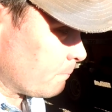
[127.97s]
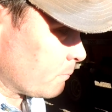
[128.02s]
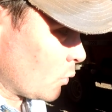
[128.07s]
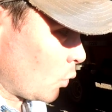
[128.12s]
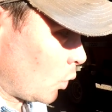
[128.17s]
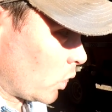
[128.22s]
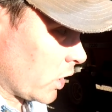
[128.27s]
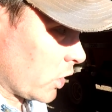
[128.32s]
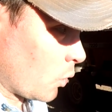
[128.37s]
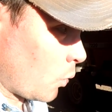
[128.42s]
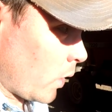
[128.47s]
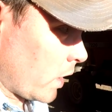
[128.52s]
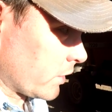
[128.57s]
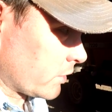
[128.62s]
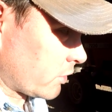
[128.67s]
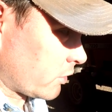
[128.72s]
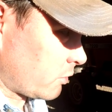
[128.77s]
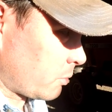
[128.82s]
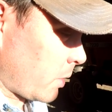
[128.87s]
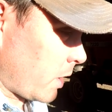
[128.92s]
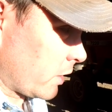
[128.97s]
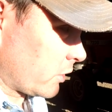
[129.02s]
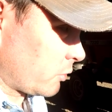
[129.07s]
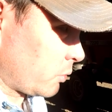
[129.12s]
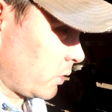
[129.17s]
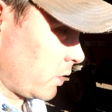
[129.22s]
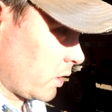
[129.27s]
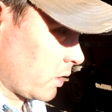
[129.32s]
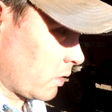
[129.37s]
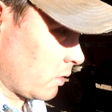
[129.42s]
One of the west spots
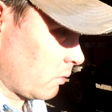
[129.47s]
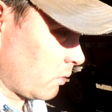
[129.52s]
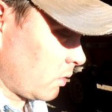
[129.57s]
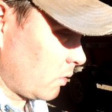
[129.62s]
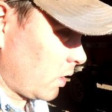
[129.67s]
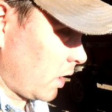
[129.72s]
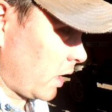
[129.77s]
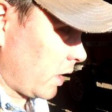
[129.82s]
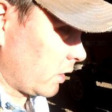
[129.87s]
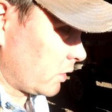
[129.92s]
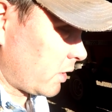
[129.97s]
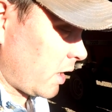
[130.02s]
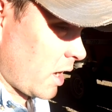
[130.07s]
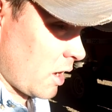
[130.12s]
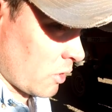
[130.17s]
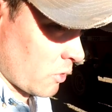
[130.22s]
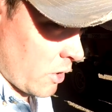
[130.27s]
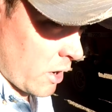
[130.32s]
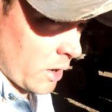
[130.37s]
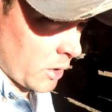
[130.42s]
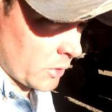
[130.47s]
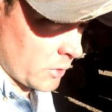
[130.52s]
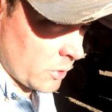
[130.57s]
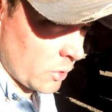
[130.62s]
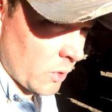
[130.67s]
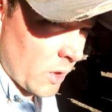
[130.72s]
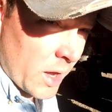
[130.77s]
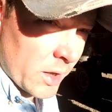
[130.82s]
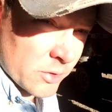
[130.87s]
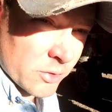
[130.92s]
we got a tile run into
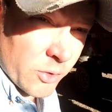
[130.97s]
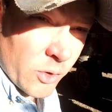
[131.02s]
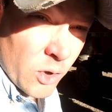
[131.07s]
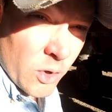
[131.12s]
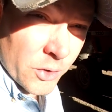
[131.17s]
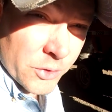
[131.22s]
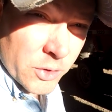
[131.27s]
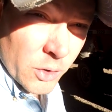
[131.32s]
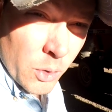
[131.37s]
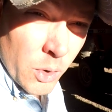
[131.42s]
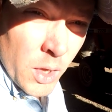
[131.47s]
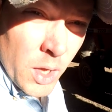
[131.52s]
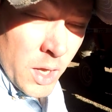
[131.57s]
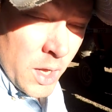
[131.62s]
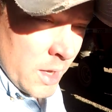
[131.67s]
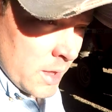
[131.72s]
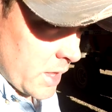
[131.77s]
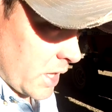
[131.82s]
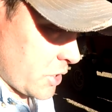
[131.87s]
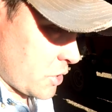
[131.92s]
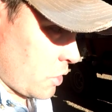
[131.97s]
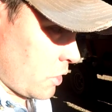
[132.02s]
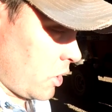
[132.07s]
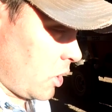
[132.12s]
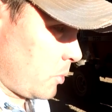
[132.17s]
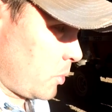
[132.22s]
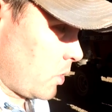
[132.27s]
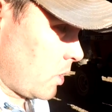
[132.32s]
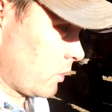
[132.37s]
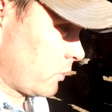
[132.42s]
last fall, so that should
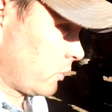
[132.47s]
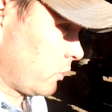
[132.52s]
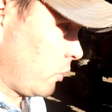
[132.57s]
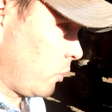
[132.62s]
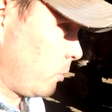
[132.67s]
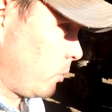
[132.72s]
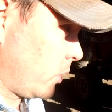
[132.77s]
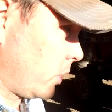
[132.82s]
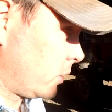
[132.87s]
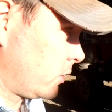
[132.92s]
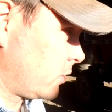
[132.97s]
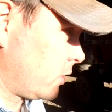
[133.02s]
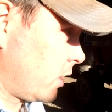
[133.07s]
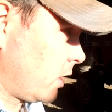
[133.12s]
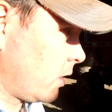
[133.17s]
help also, but